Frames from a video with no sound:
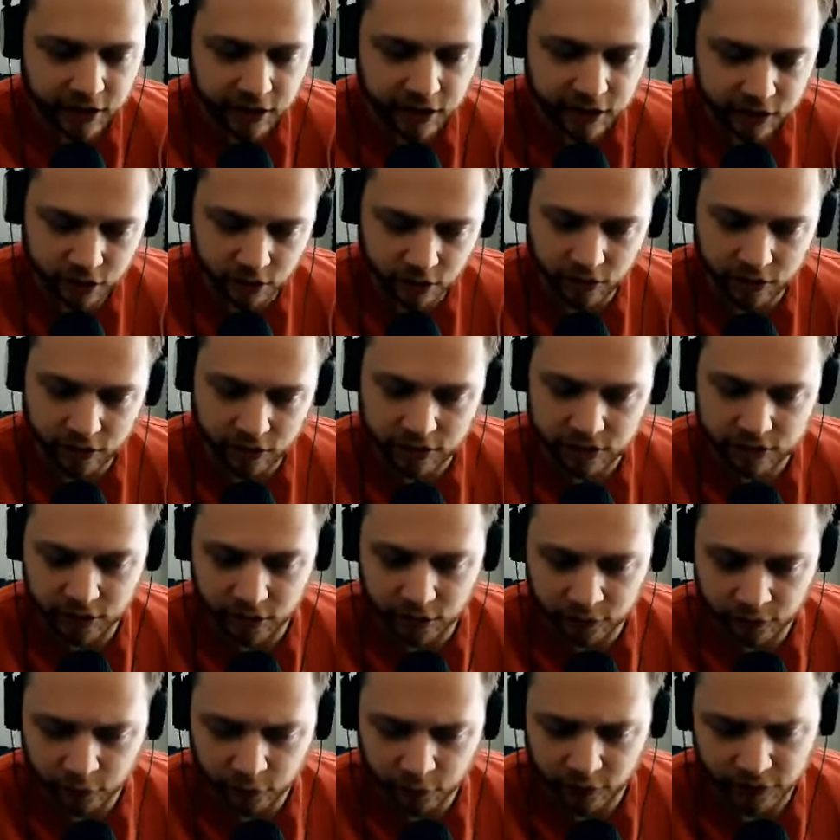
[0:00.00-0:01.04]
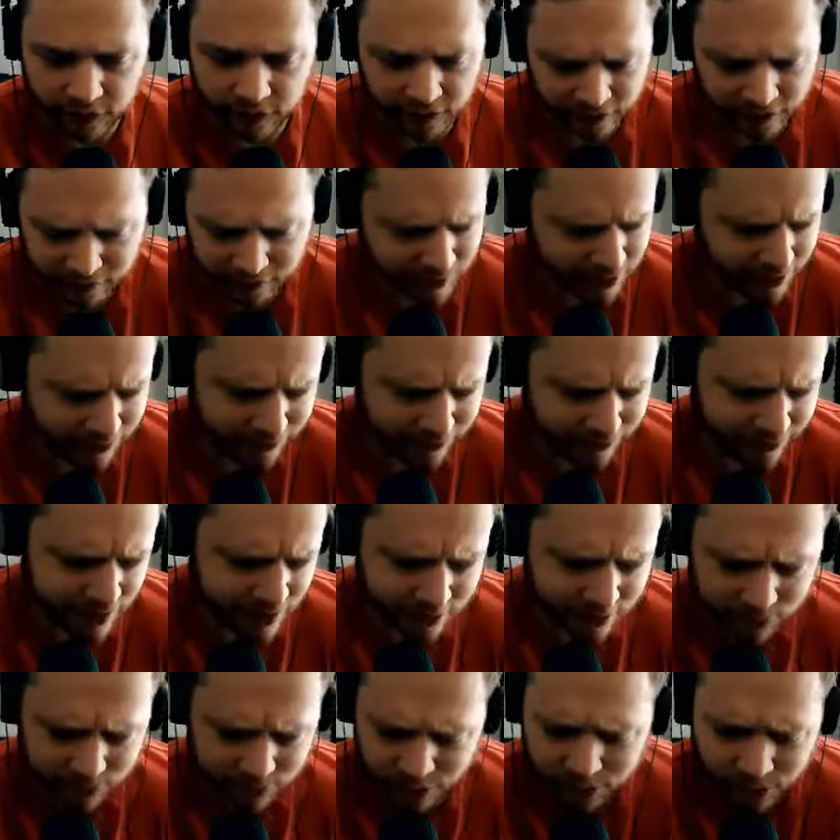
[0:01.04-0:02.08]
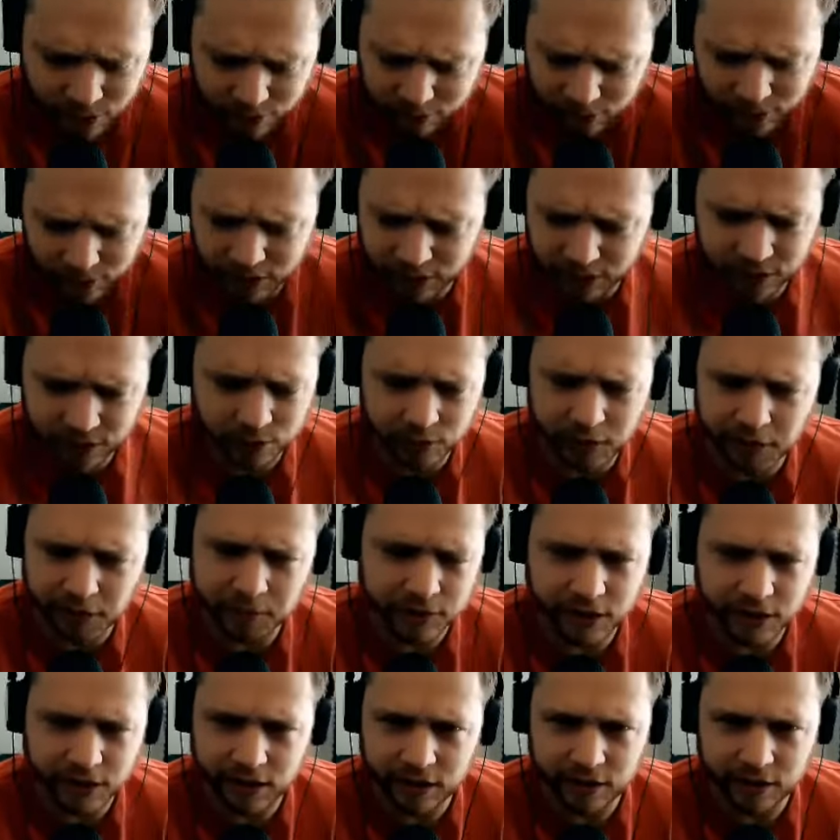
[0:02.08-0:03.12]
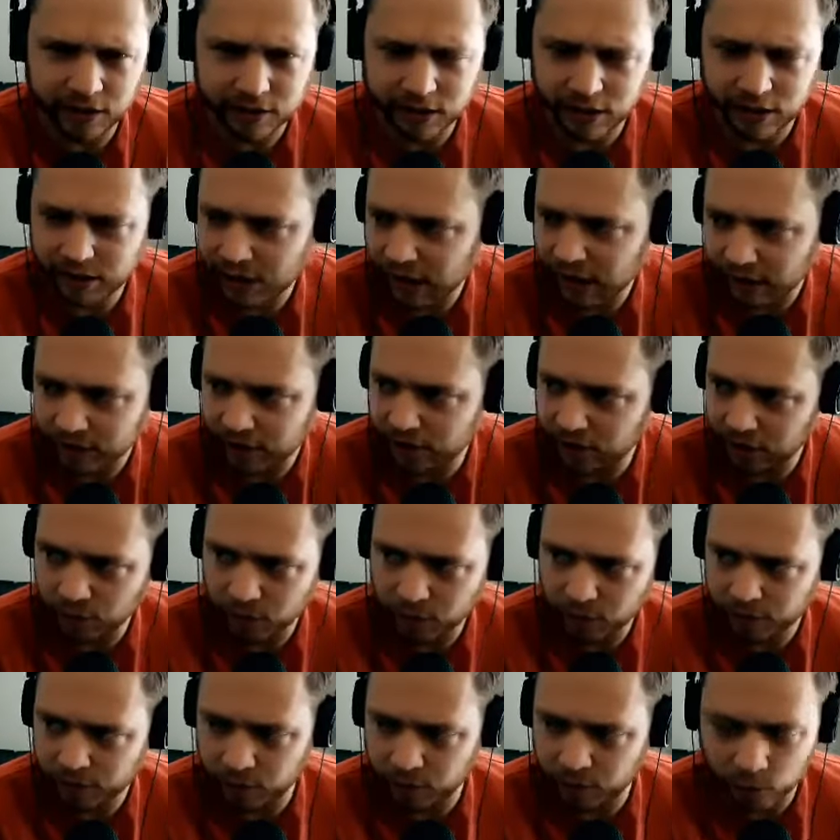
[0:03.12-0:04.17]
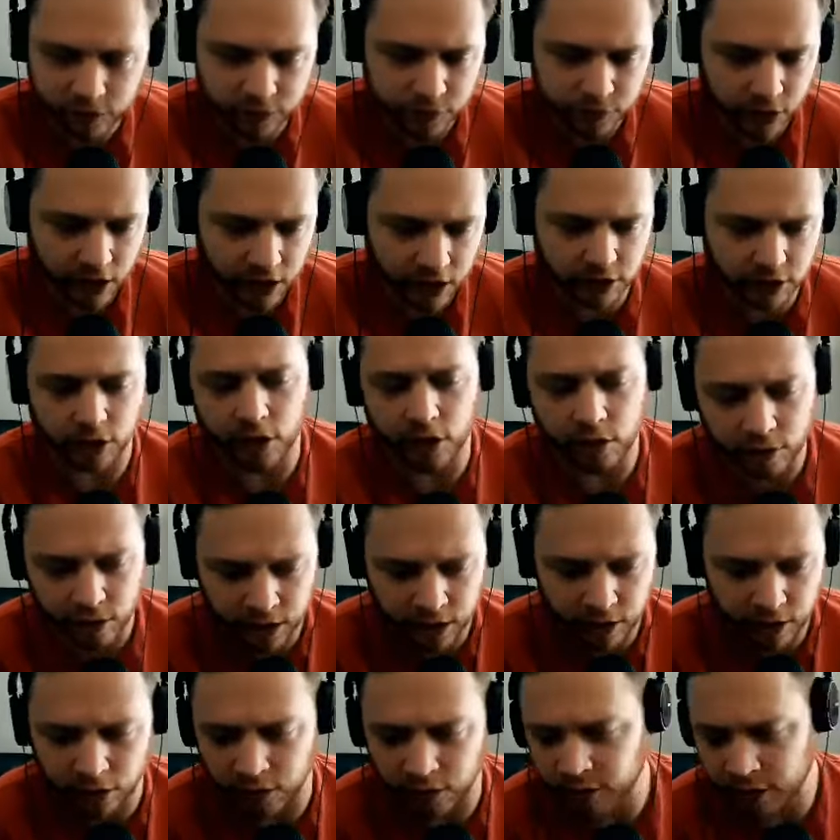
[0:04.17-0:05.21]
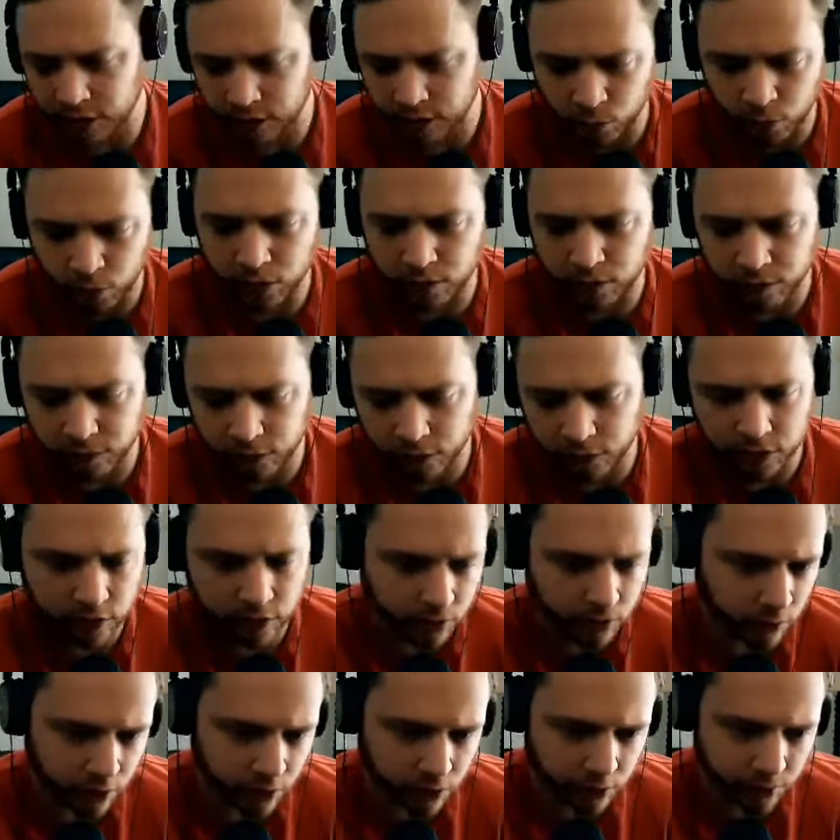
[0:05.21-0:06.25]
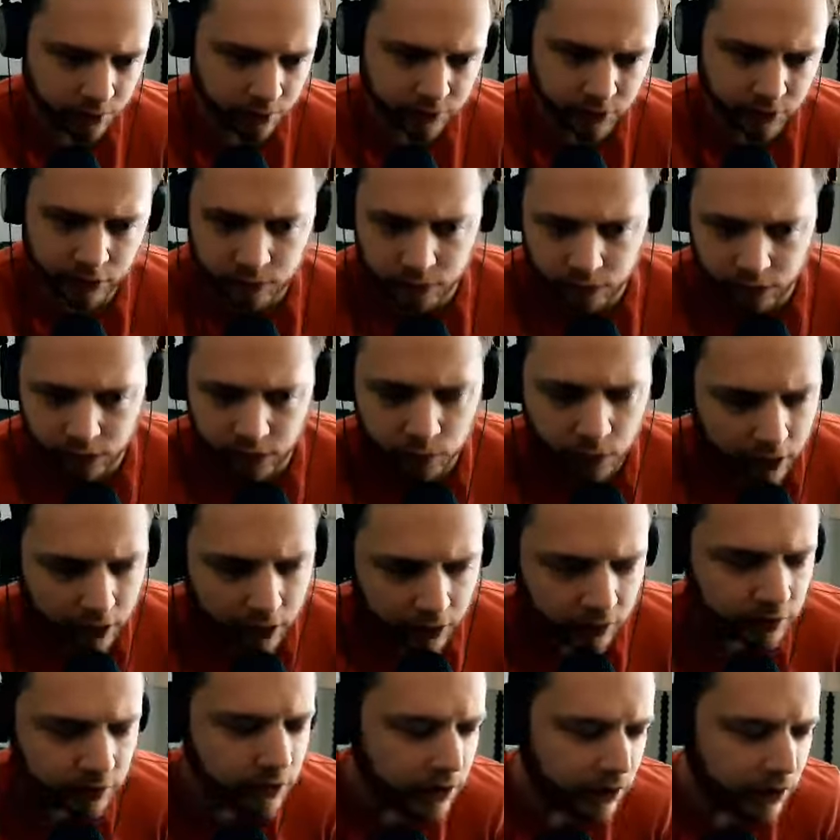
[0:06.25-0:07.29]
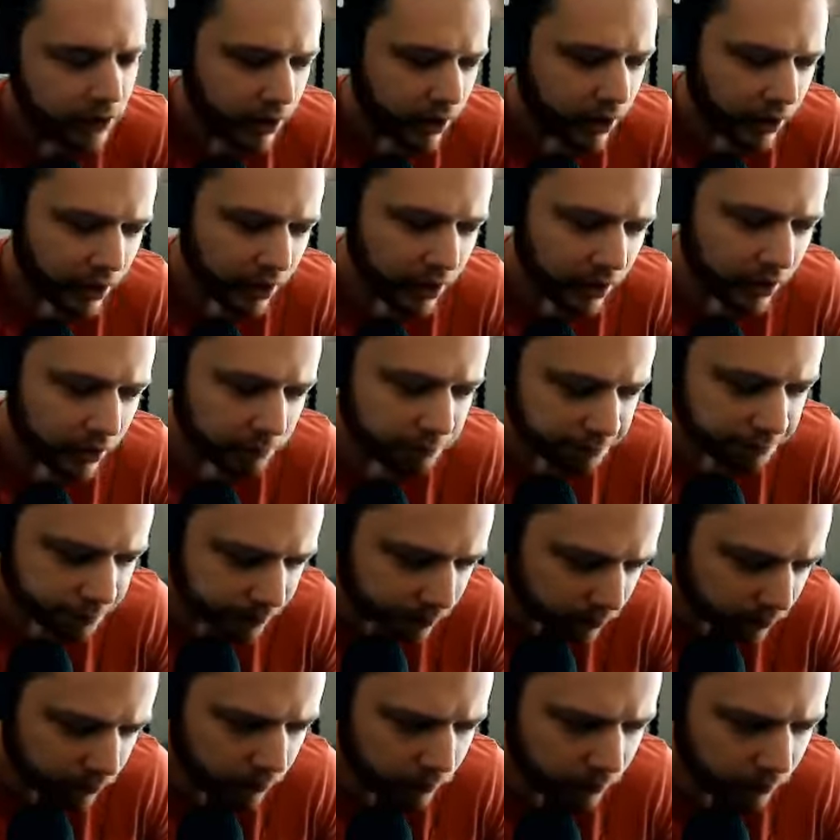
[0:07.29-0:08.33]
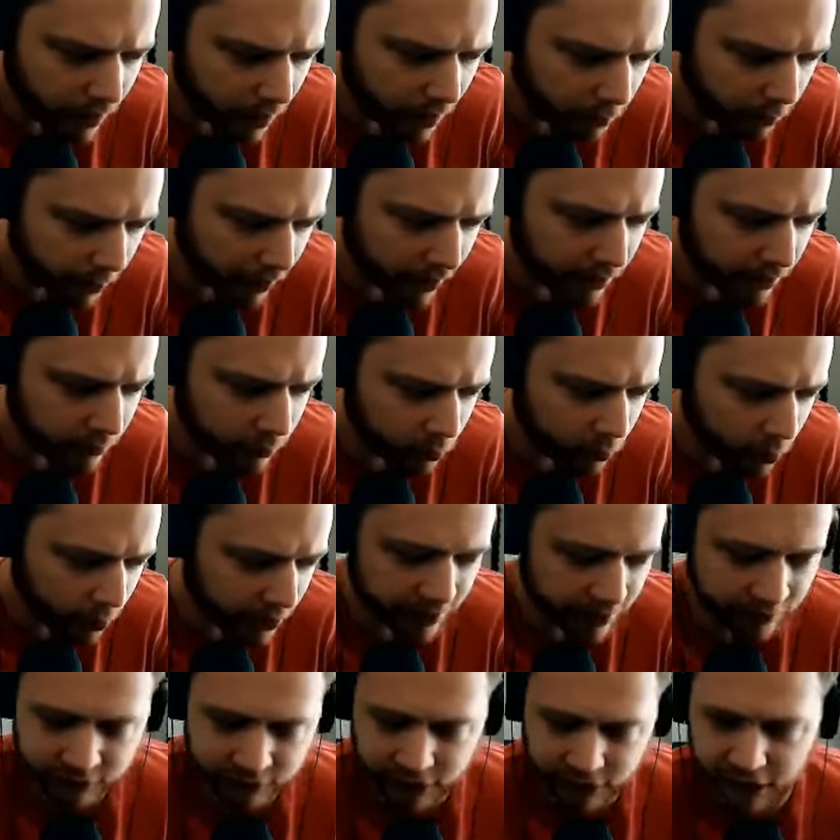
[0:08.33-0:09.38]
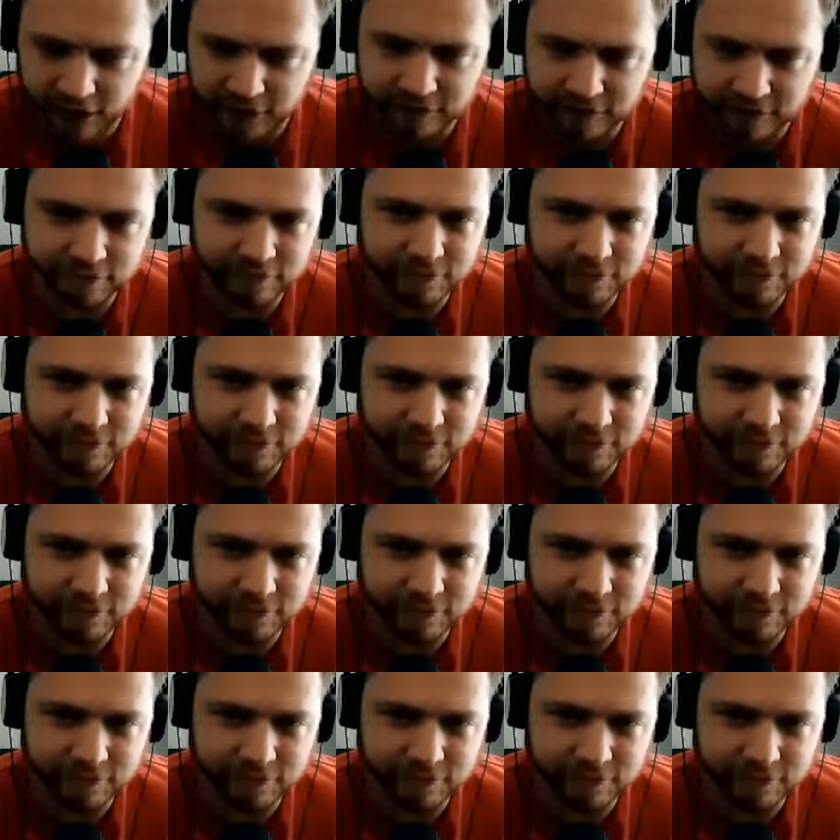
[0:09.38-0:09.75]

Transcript: so on and so forth and if they do go look at your website you say yeah you know we've we've tried to hone in on this one vertical where we've done really well um, but we have not